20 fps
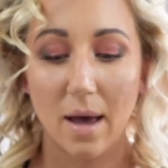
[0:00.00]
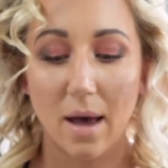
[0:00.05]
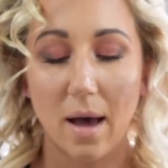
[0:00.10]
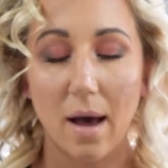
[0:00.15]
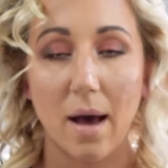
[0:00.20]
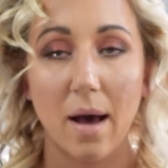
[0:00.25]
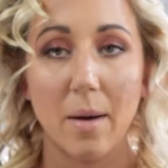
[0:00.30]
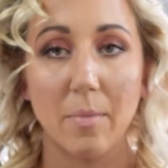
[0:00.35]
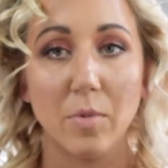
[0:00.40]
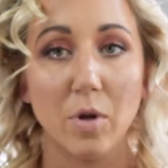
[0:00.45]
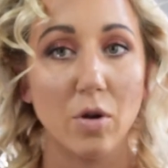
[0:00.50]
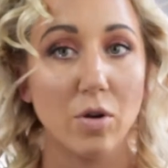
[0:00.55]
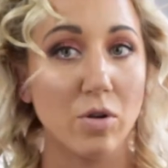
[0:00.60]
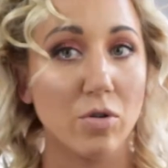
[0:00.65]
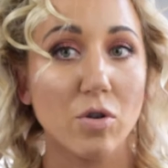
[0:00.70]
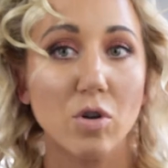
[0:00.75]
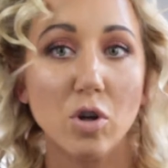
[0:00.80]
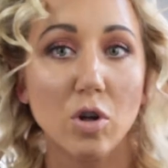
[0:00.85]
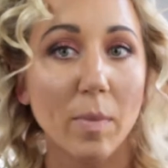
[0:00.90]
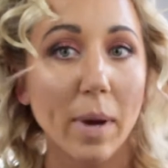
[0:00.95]
Don't
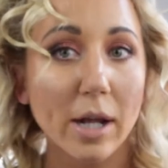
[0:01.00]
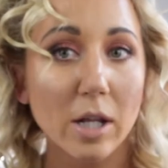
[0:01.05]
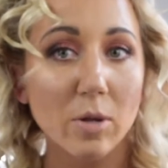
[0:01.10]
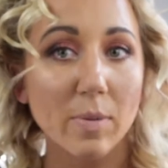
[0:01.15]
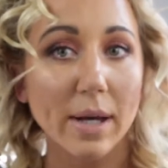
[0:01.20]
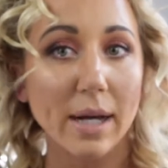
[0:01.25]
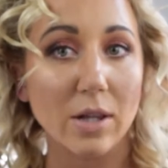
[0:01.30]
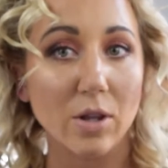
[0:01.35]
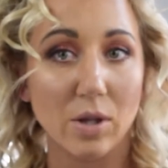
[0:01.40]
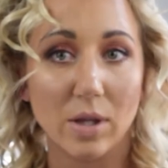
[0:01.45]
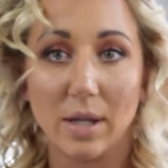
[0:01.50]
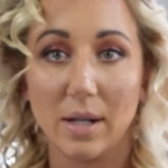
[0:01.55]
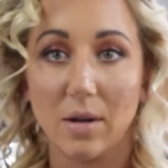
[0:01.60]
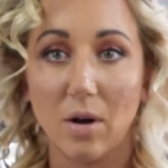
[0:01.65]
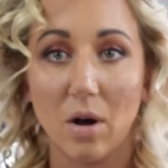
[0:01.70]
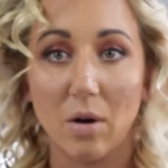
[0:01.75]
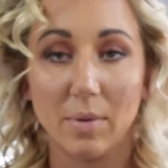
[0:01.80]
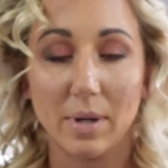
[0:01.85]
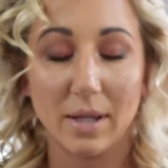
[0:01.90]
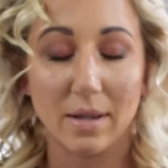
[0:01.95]
use too much because you can
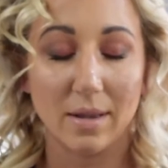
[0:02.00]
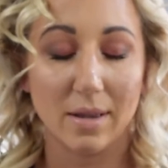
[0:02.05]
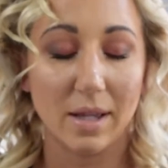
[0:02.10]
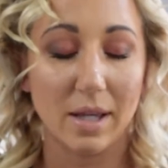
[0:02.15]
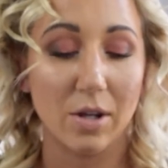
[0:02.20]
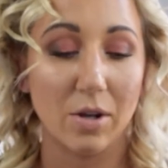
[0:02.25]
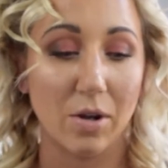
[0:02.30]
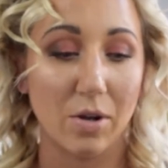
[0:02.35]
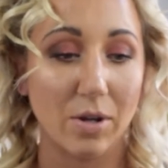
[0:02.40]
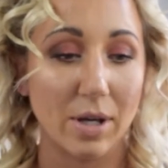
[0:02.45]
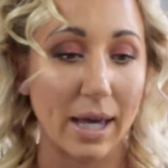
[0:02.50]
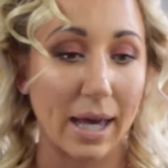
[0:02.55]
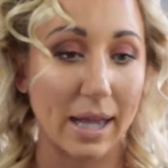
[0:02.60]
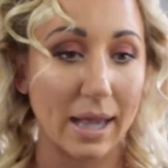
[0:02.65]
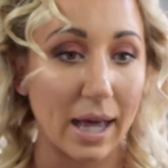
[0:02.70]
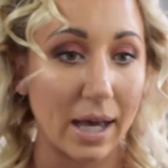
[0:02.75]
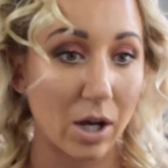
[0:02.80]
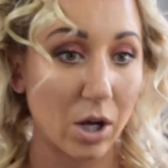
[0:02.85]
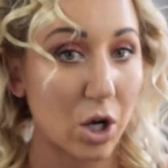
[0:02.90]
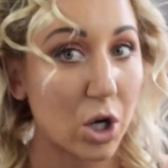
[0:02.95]
always, you know, you get
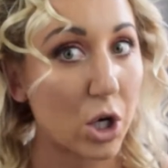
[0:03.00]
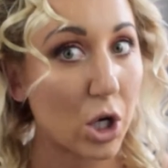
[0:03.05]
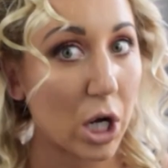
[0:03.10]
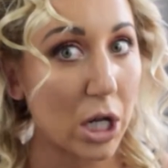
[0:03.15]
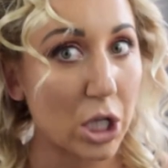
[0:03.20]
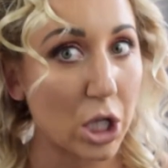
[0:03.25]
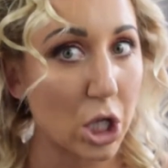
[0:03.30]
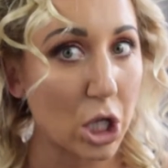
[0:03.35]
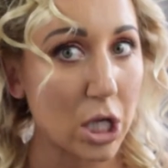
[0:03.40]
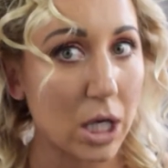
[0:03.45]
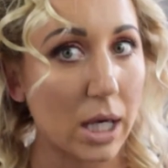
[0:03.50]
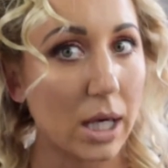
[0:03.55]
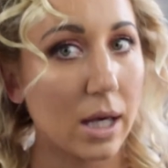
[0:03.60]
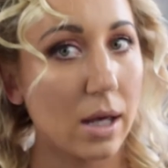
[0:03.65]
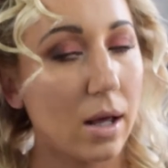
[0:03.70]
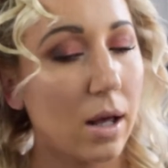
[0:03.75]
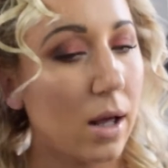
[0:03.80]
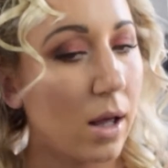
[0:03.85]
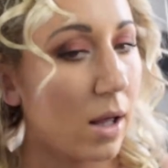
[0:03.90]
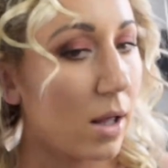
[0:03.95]
like crunchy.
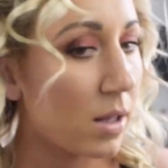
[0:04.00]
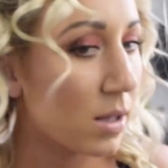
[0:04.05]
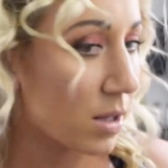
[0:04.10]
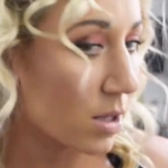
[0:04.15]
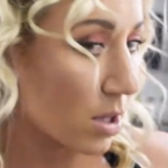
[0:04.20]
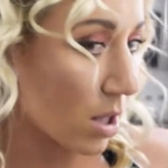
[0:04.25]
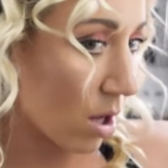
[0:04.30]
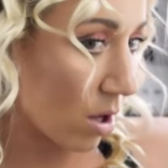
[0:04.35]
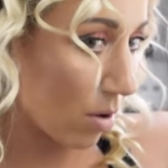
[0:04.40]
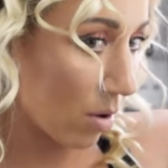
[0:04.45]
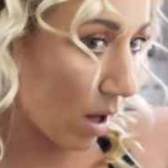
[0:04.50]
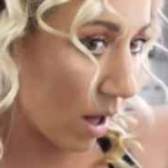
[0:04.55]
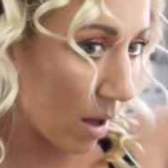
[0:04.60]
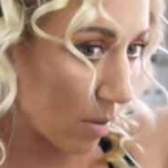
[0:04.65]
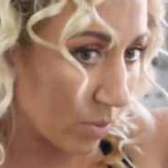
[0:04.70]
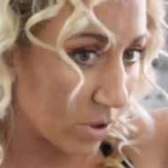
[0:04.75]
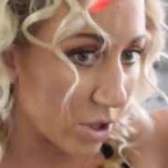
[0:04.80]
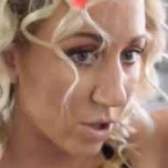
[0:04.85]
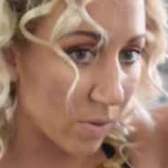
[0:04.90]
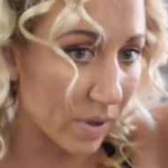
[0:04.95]
So
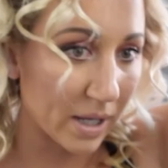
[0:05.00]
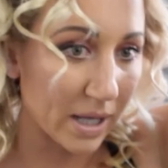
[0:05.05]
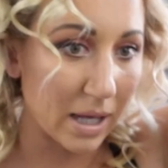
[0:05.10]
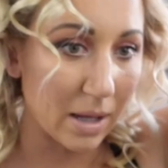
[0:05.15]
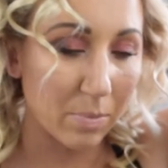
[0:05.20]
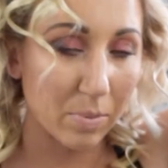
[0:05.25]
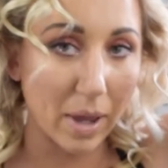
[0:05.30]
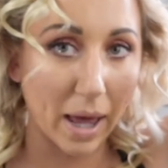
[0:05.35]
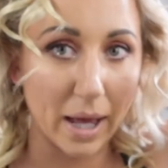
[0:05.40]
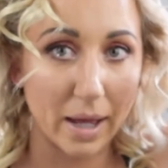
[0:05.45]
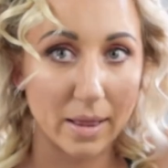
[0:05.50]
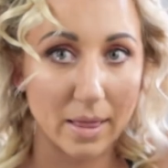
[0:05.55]
we just want to keep like